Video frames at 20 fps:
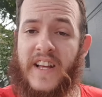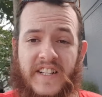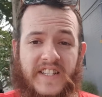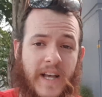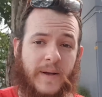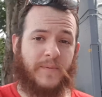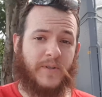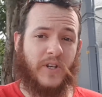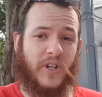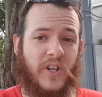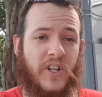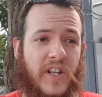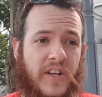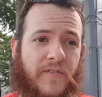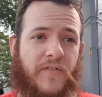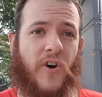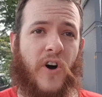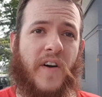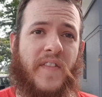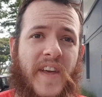That's absolutely
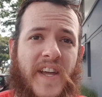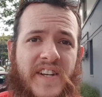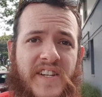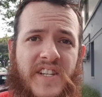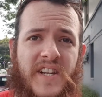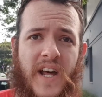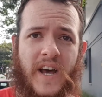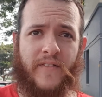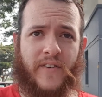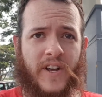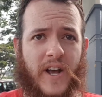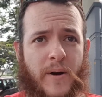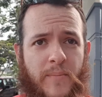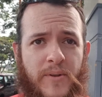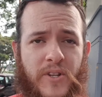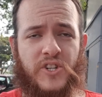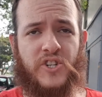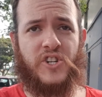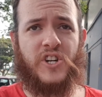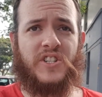fine. They did have a
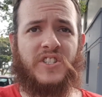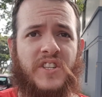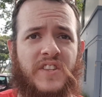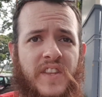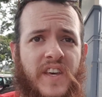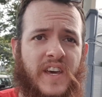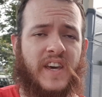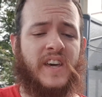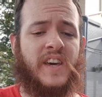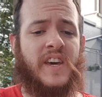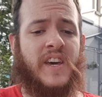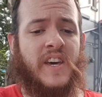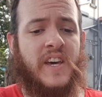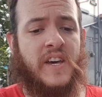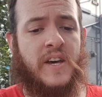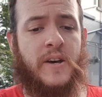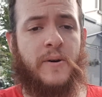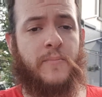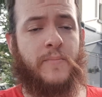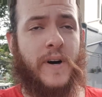couple of shirts in there,
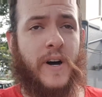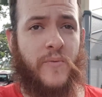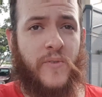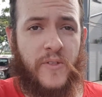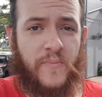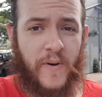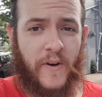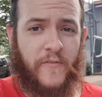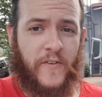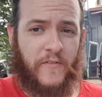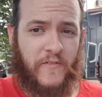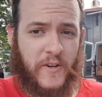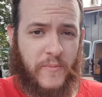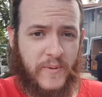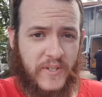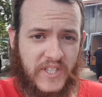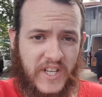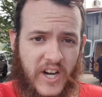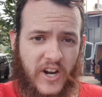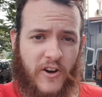but with my
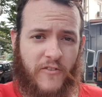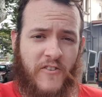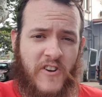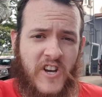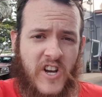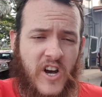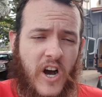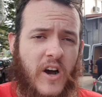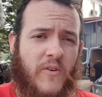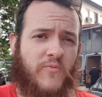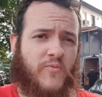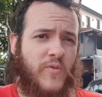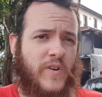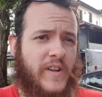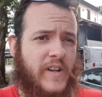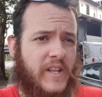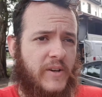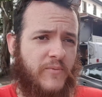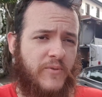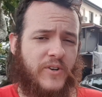50% off, I
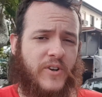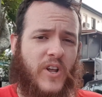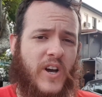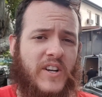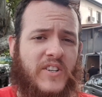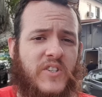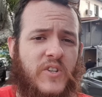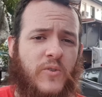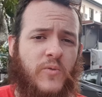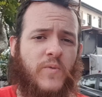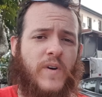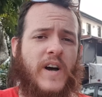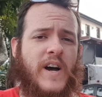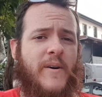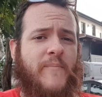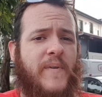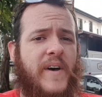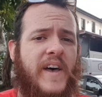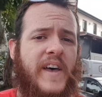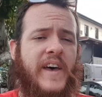really would like to
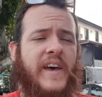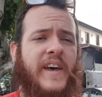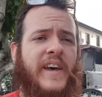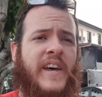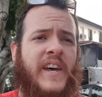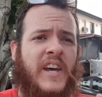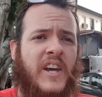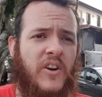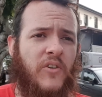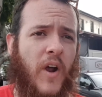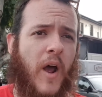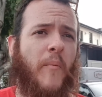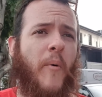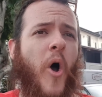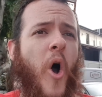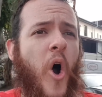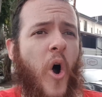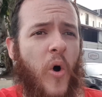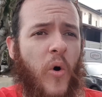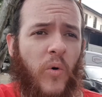grab a
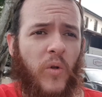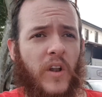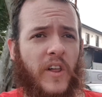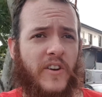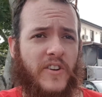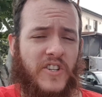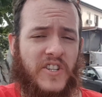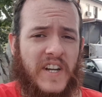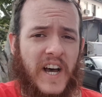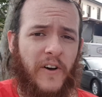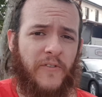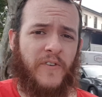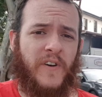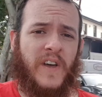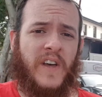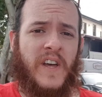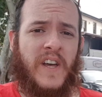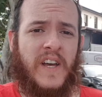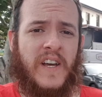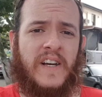whole lot of stuff
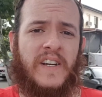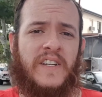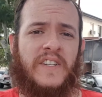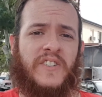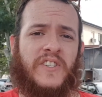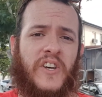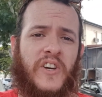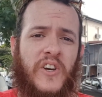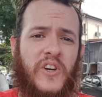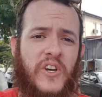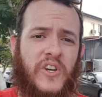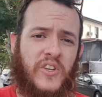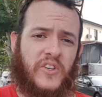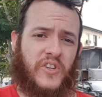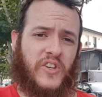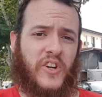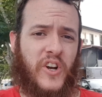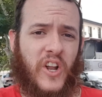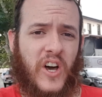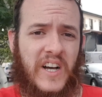to
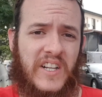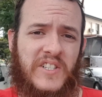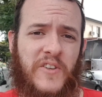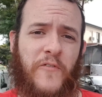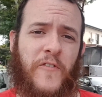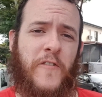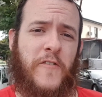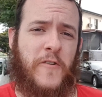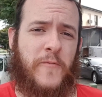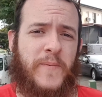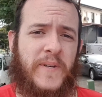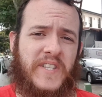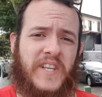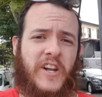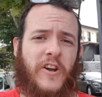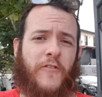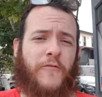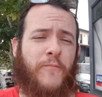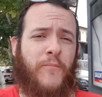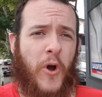utilize the
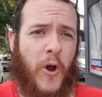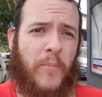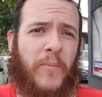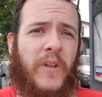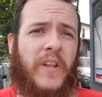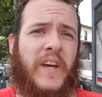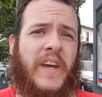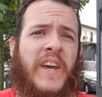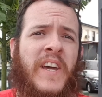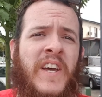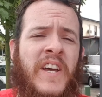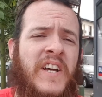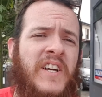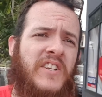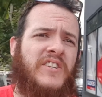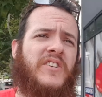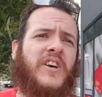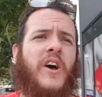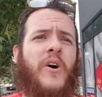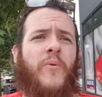50% off properly.
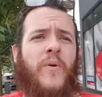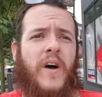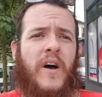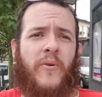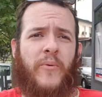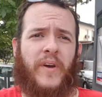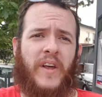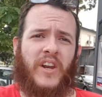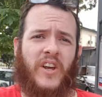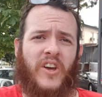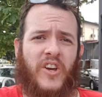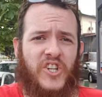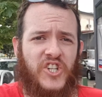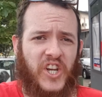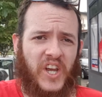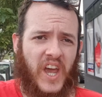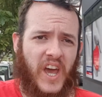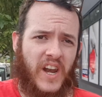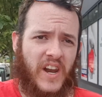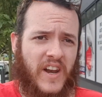So we're going to go
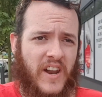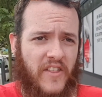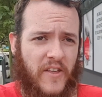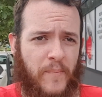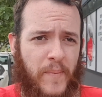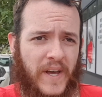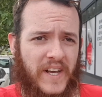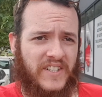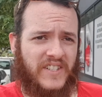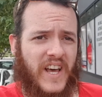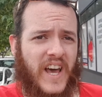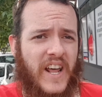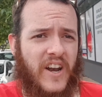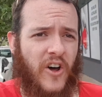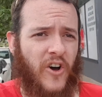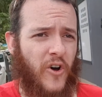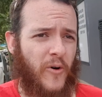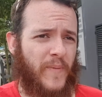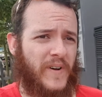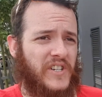check out another place that had a
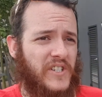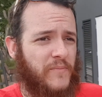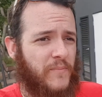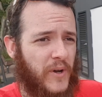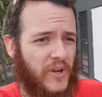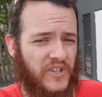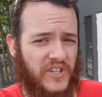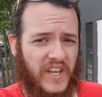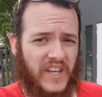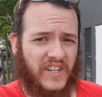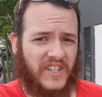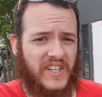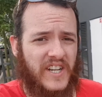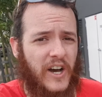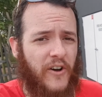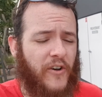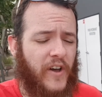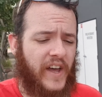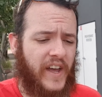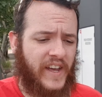whole bunch of boutique
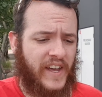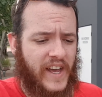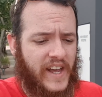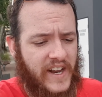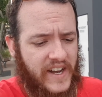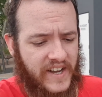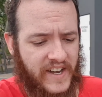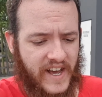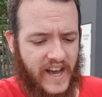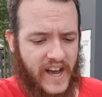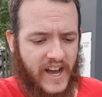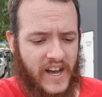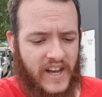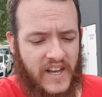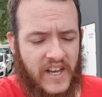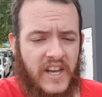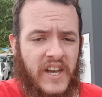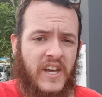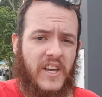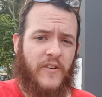stuff,
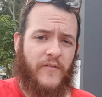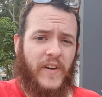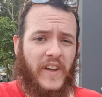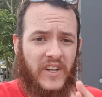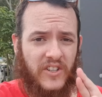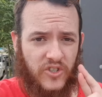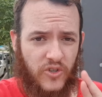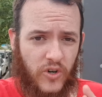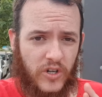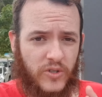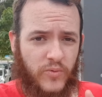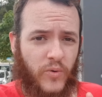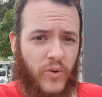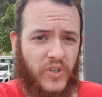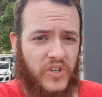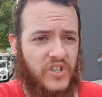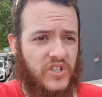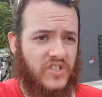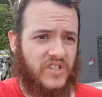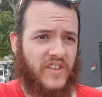and fingers crossed we'll
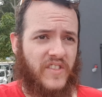use